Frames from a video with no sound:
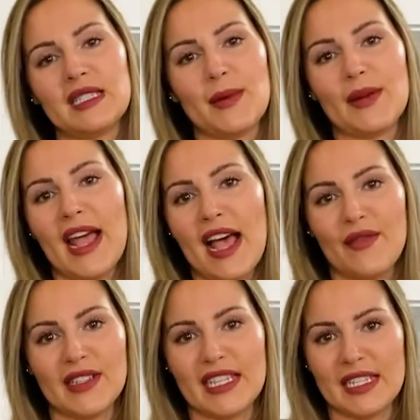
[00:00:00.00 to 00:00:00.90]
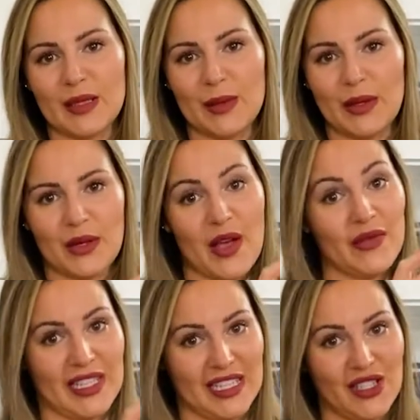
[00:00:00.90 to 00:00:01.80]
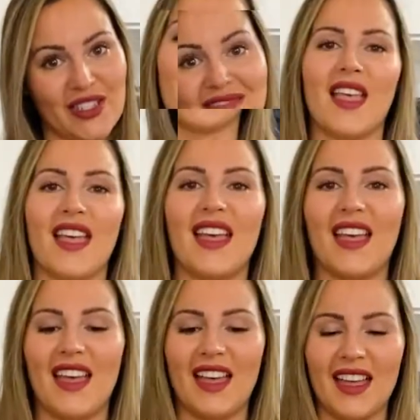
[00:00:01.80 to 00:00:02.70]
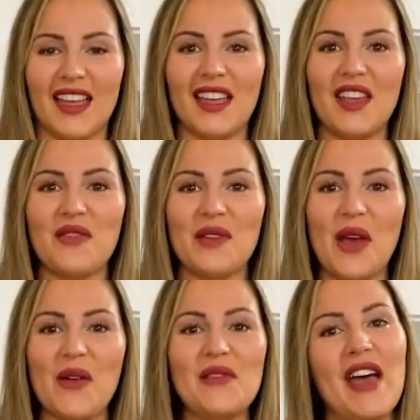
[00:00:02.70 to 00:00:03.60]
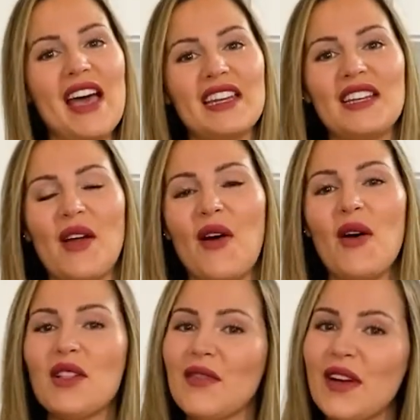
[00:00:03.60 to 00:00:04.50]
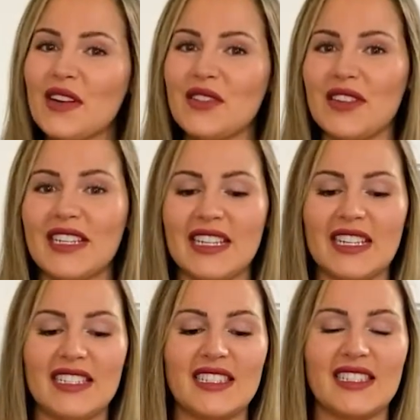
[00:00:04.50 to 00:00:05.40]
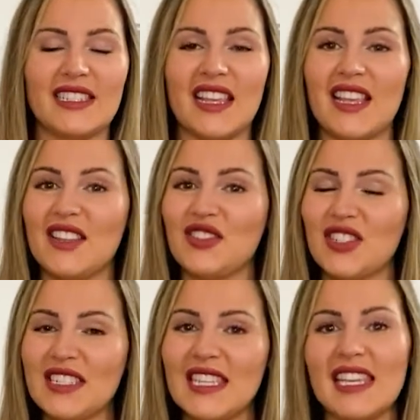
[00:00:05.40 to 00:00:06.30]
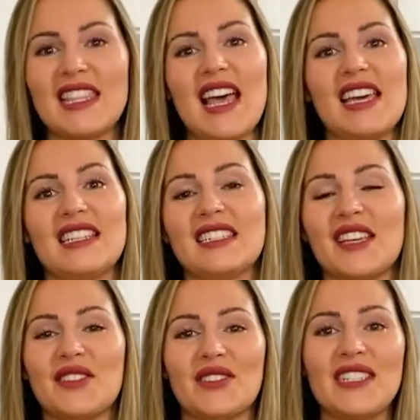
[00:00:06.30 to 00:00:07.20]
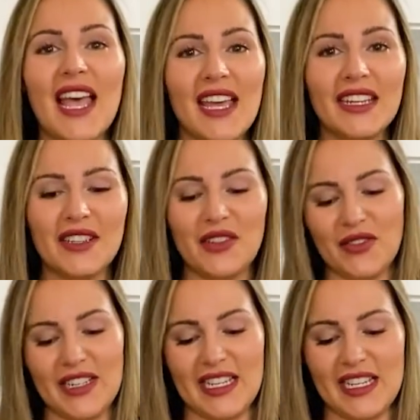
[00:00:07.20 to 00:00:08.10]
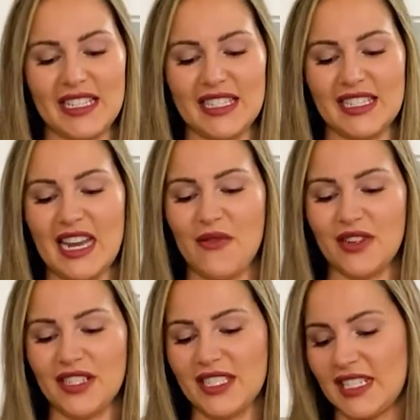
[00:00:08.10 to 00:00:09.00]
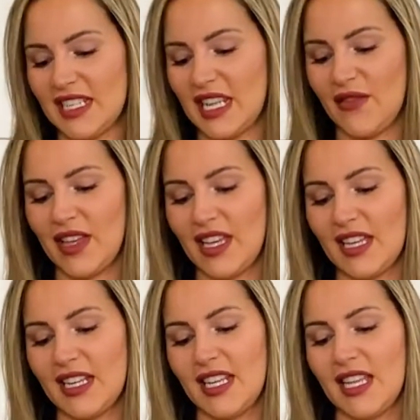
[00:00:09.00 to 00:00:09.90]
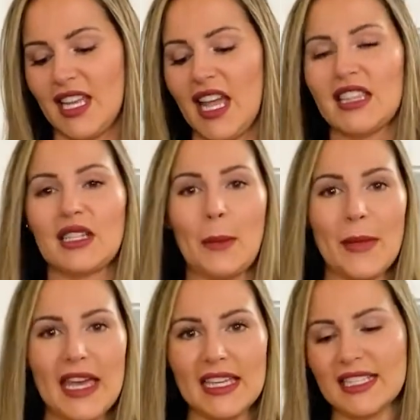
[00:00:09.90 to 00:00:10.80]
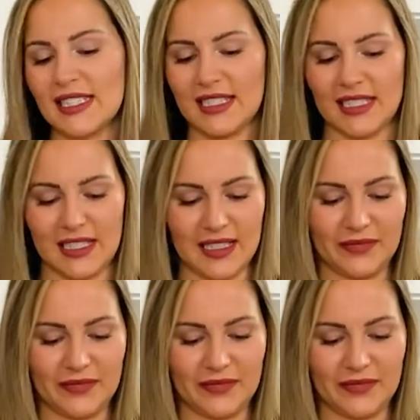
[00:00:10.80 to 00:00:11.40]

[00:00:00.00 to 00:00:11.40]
about half a teaspoon of each. Here we go, we've added all of our ingredients, just like that. It's under 10 ingredients. Now we're just gonna give it a little mix.